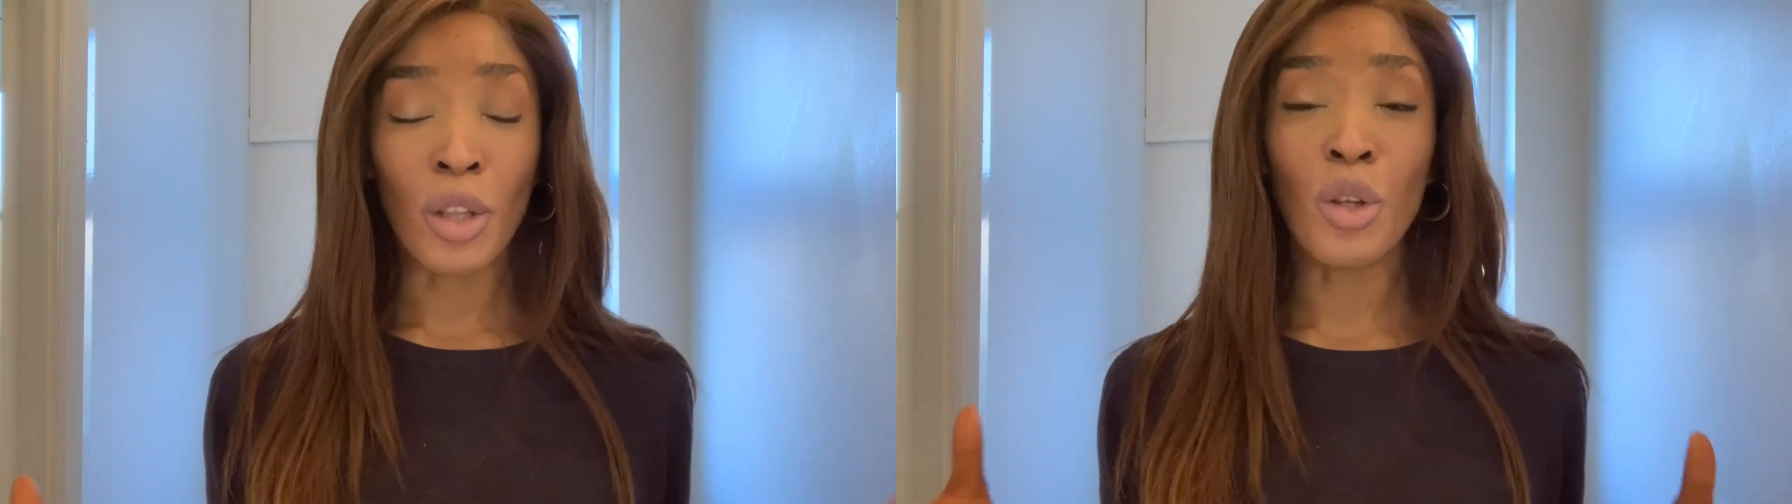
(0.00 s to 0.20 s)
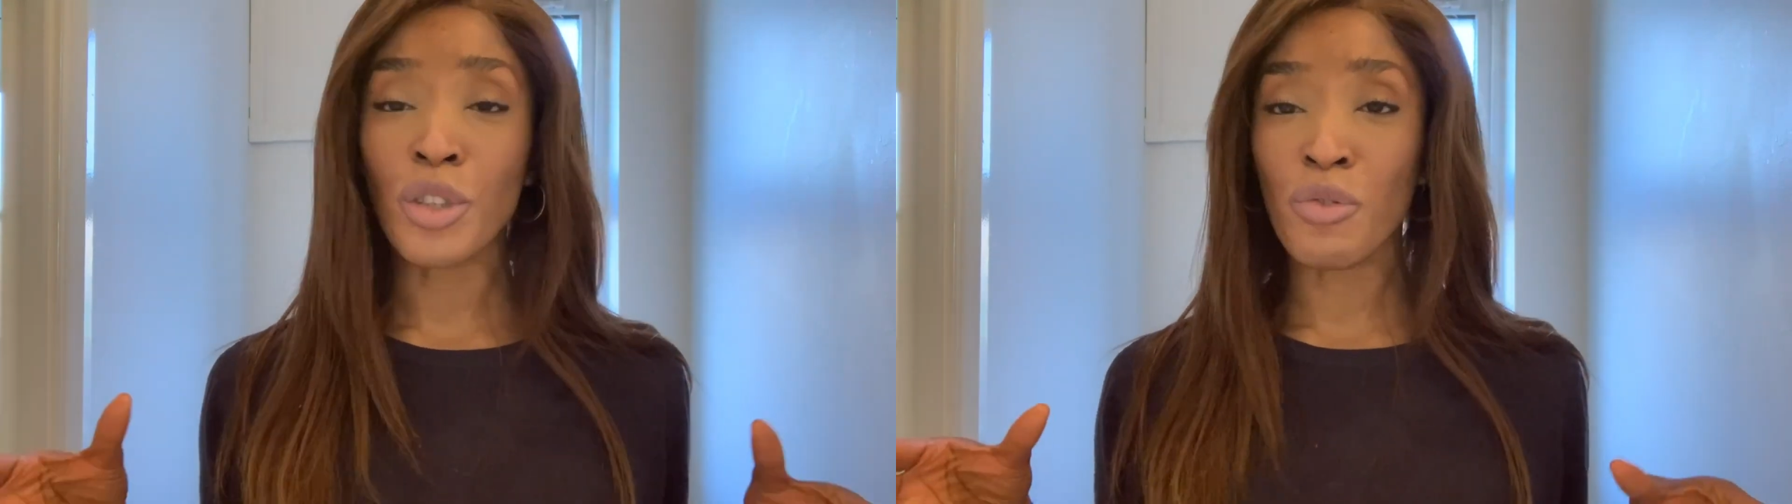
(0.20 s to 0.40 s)

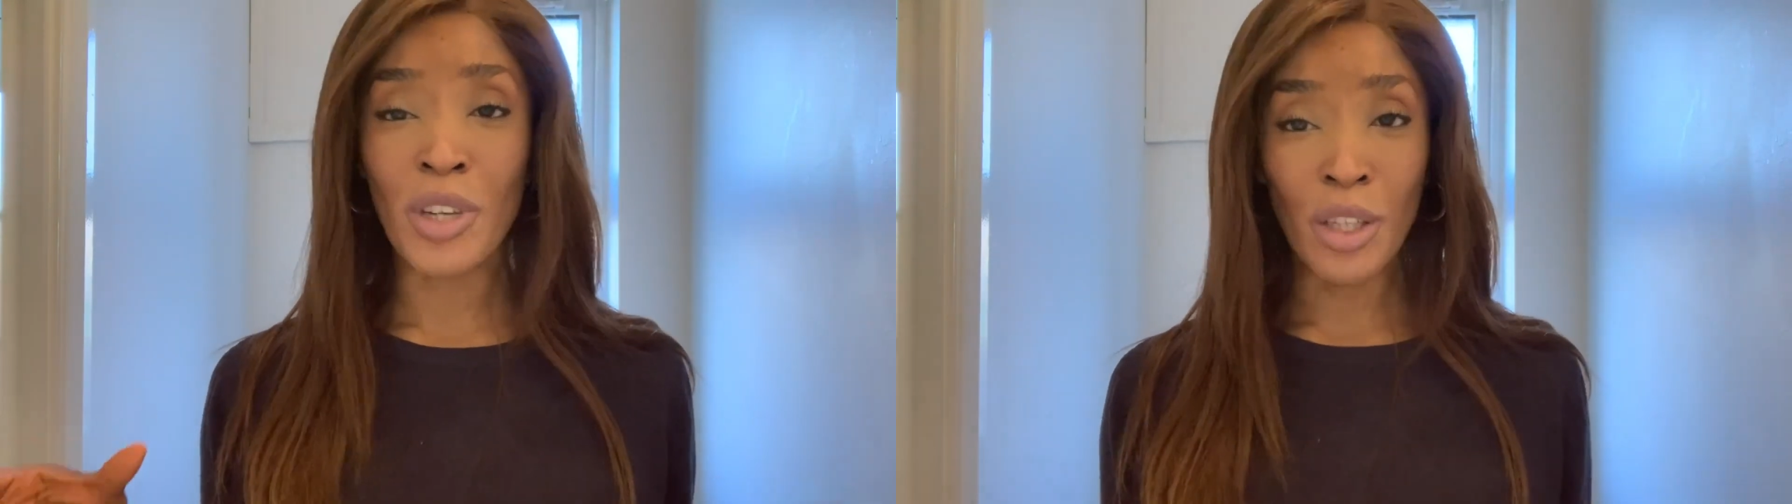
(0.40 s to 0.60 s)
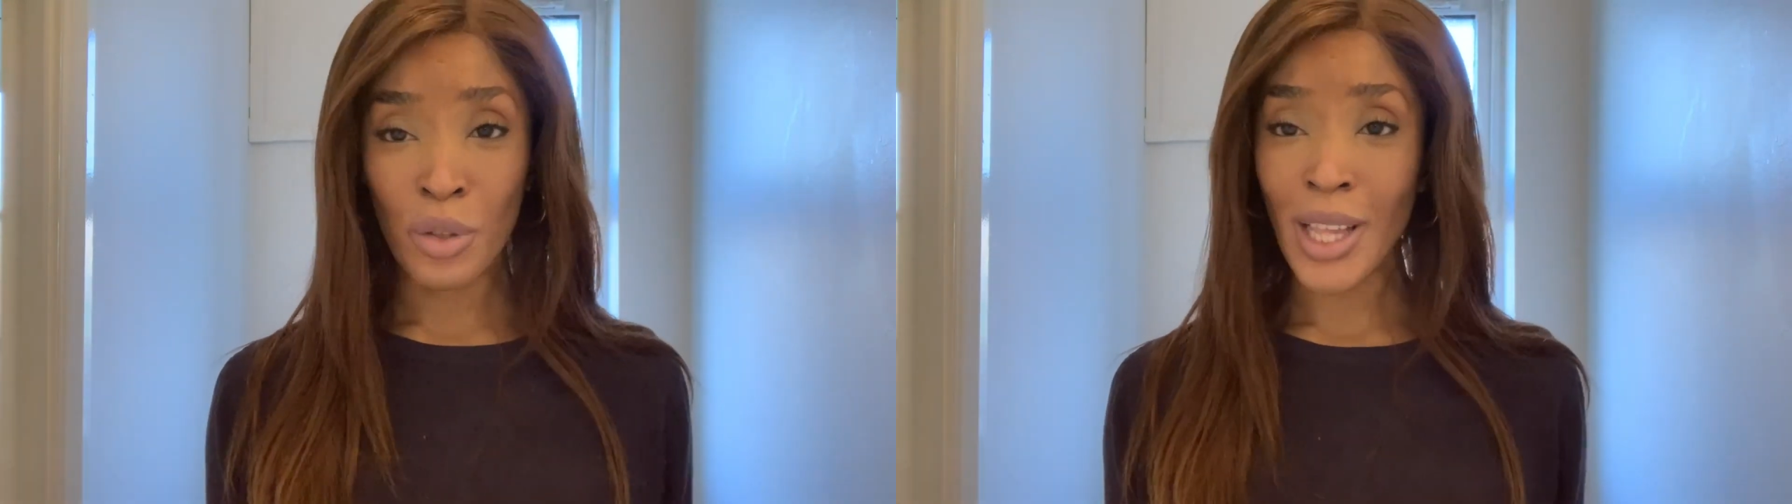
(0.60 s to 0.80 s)
lots of
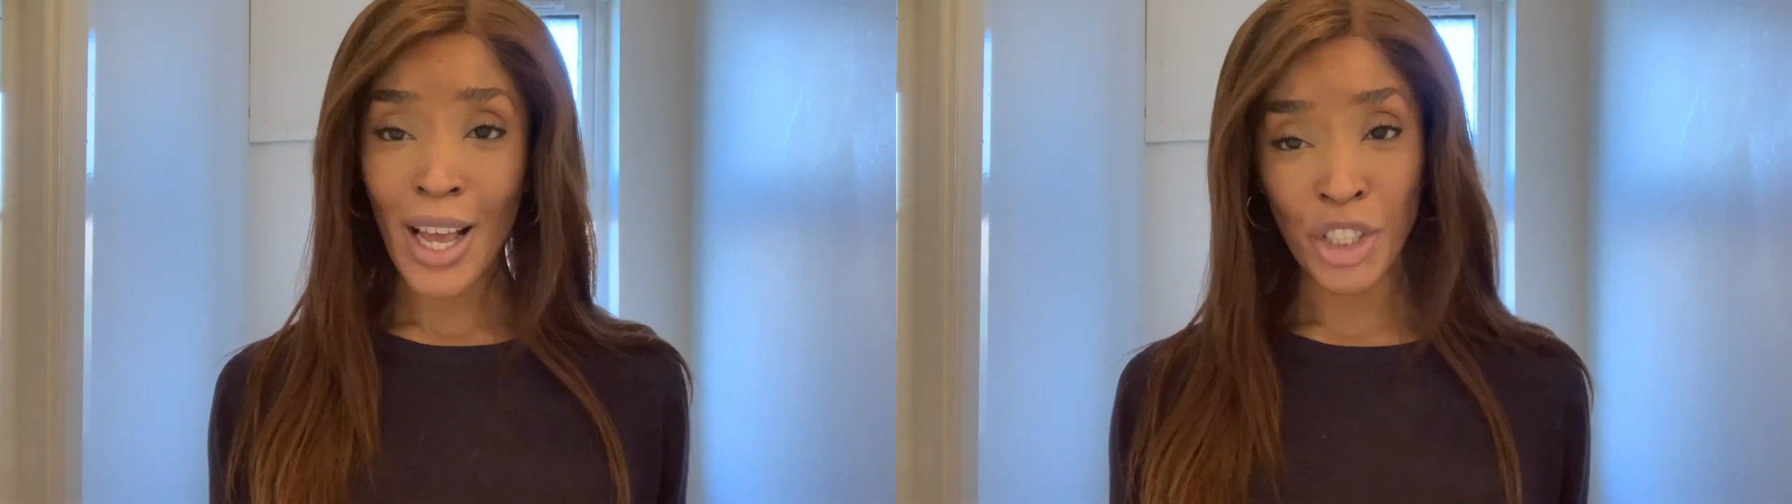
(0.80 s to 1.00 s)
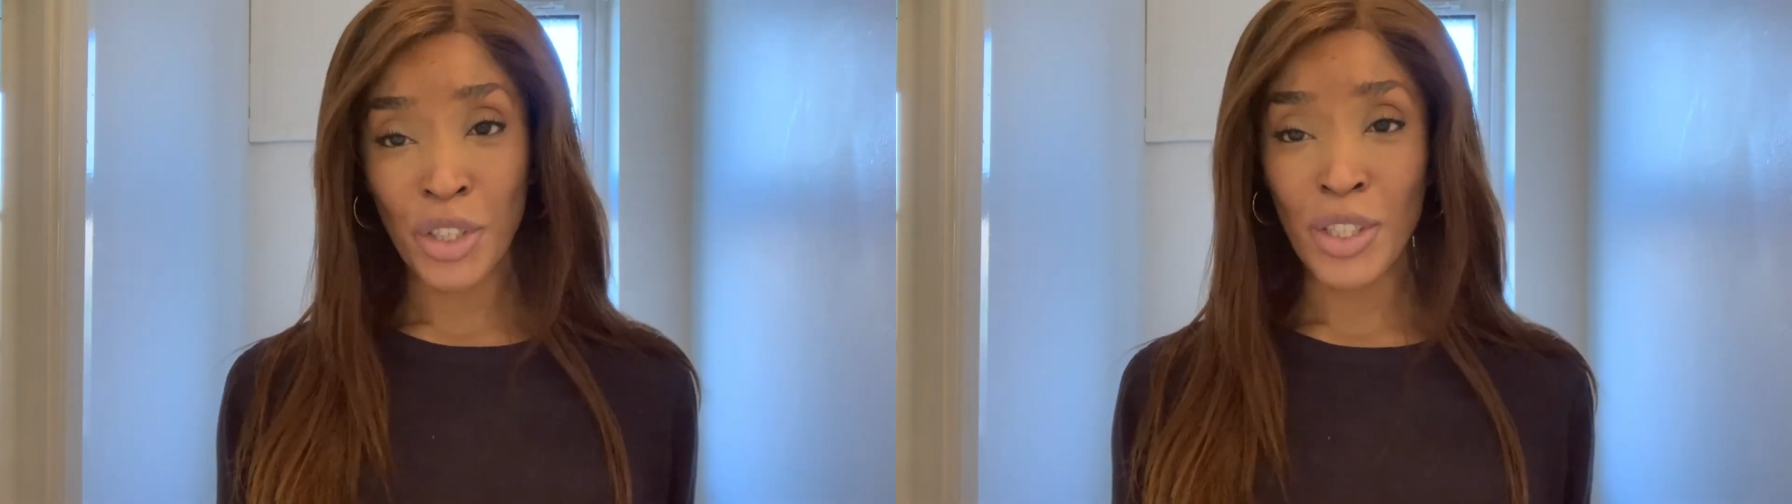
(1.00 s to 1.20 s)
really good
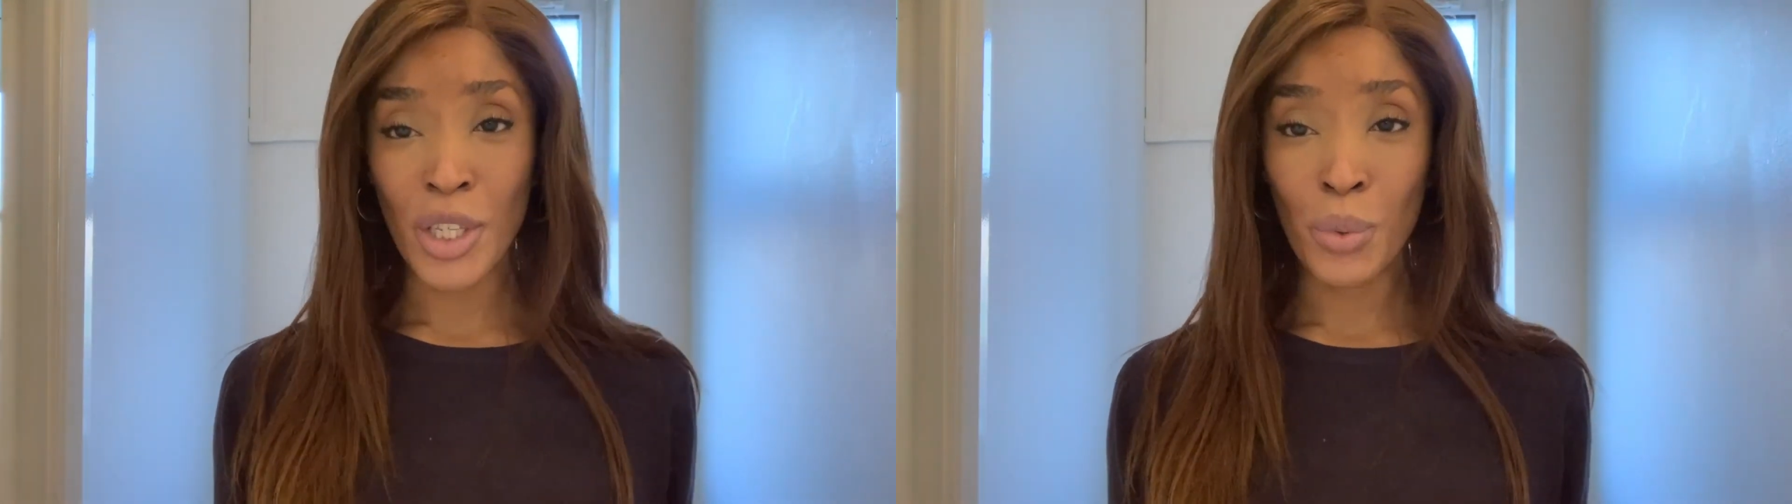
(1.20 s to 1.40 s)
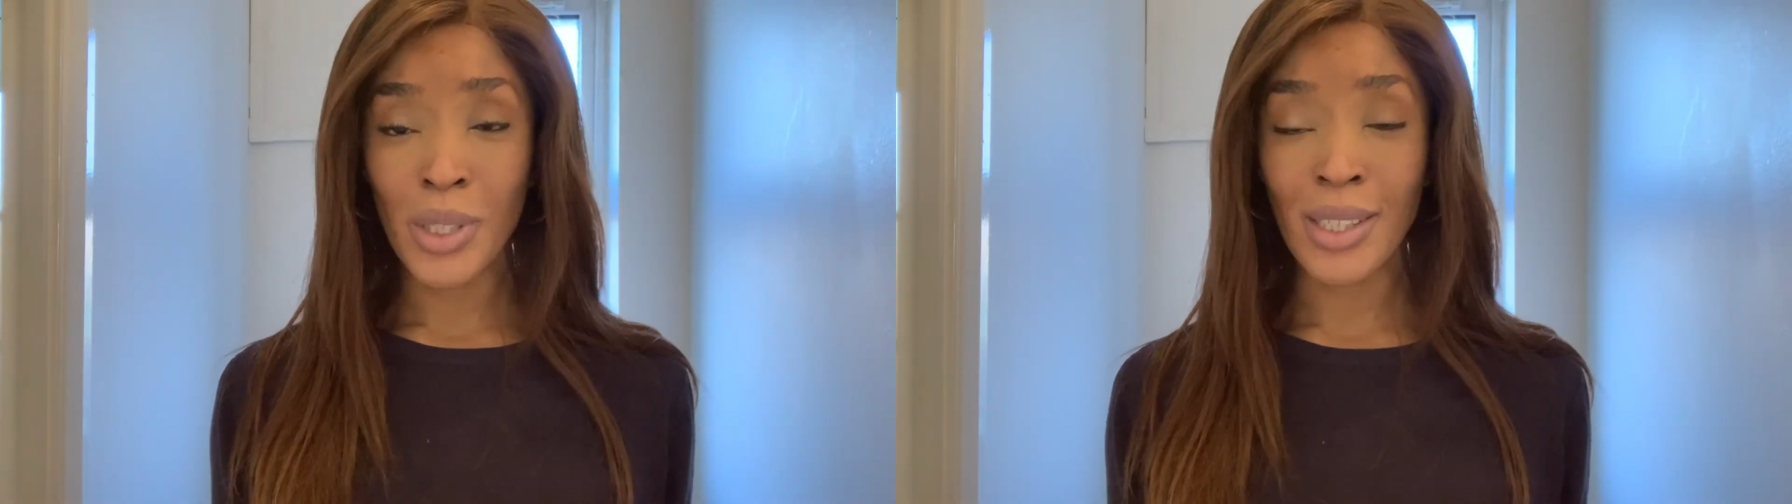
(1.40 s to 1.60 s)
action
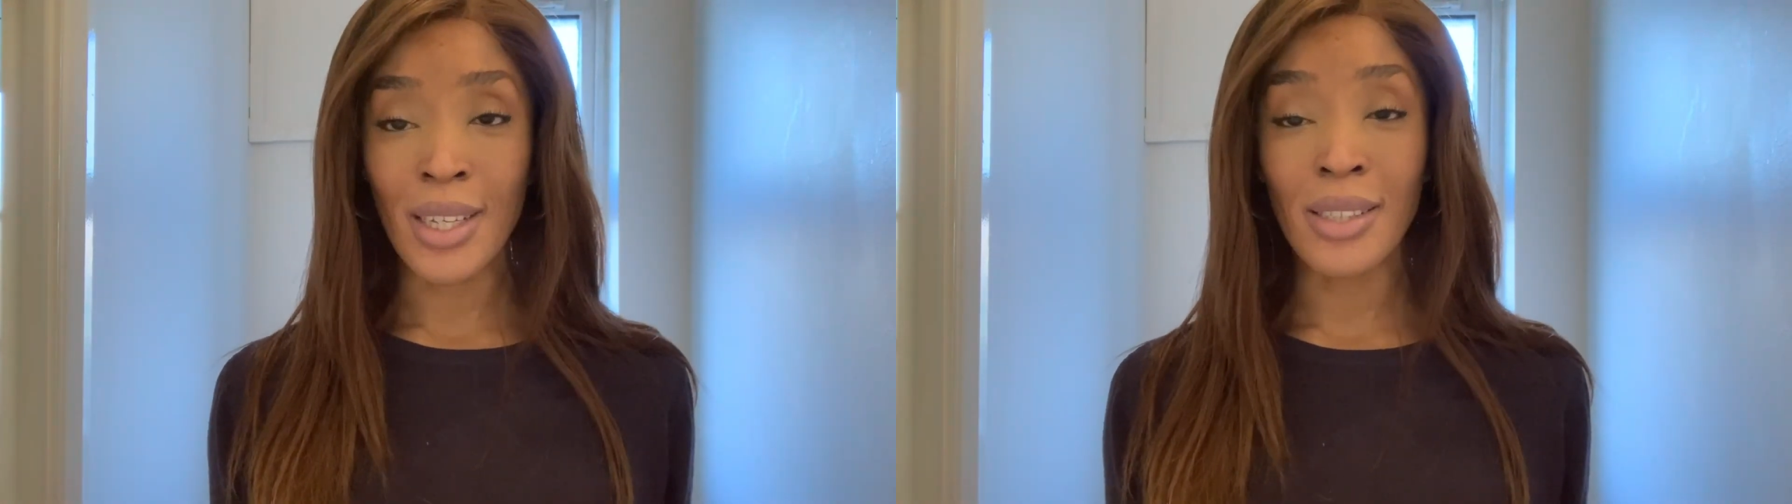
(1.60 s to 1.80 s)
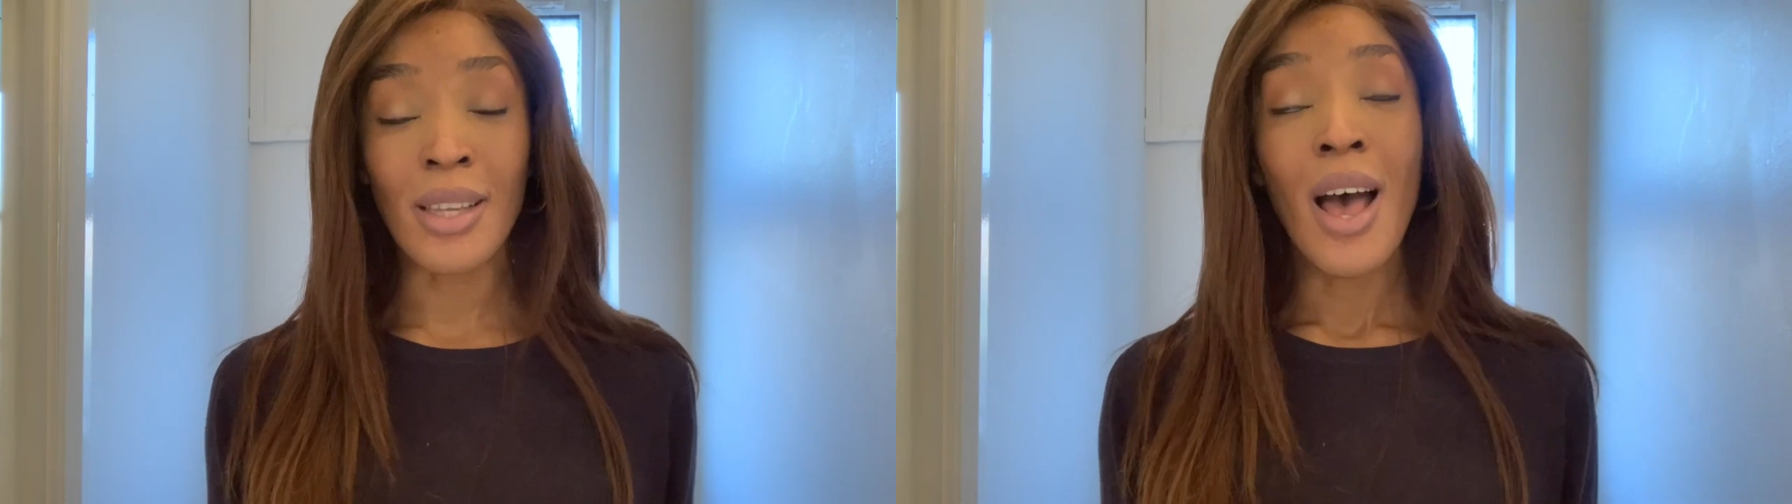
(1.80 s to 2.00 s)

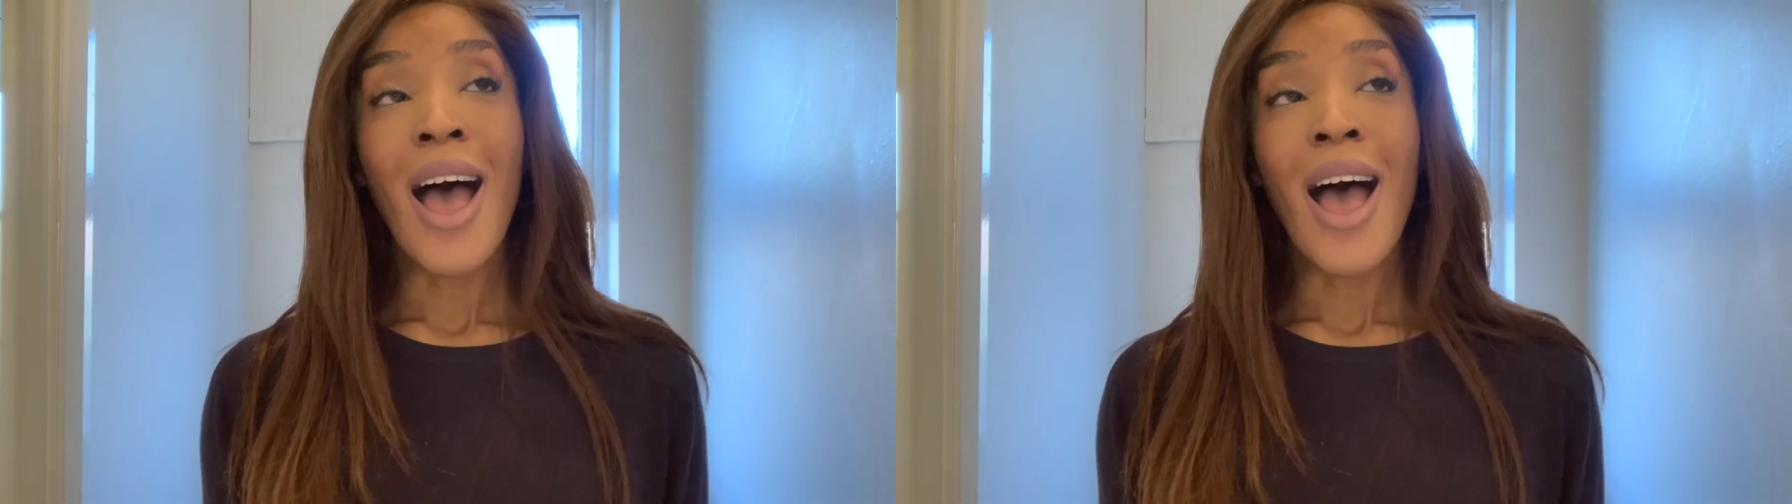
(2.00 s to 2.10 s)
sequences